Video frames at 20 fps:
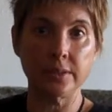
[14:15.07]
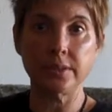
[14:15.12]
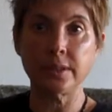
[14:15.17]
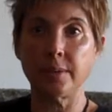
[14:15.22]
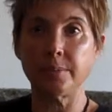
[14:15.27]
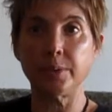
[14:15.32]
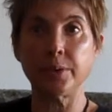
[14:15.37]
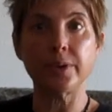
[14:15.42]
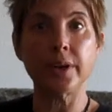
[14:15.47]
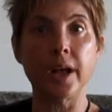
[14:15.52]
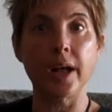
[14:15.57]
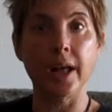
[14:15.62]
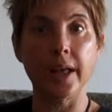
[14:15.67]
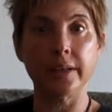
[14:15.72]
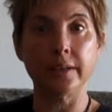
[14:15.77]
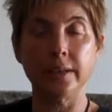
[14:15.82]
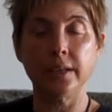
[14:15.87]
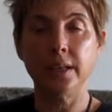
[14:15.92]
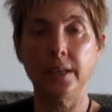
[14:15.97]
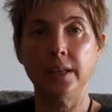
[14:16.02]
some are not,
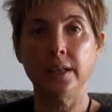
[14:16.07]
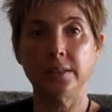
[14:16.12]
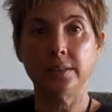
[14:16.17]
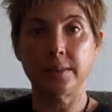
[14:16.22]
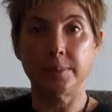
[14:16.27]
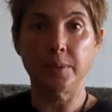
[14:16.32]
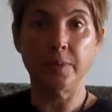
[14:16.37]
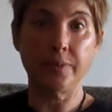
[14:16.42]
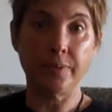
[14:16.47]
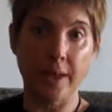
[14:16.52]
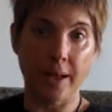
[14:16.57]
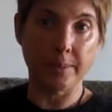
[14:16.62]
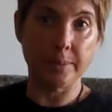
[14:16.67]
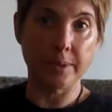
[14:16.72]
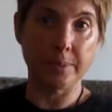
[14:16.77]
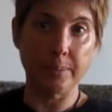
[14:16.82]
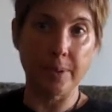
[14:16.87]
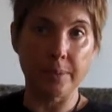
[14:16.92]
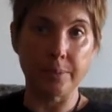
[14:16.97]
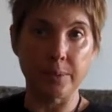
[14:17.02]
some are
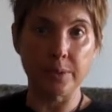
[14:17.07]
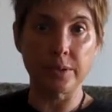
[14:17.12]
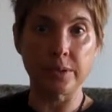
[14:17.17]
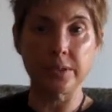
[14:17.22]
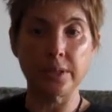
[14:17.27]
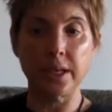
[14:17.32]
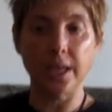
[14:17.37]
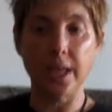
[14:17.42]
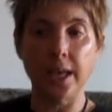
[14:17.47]
family members.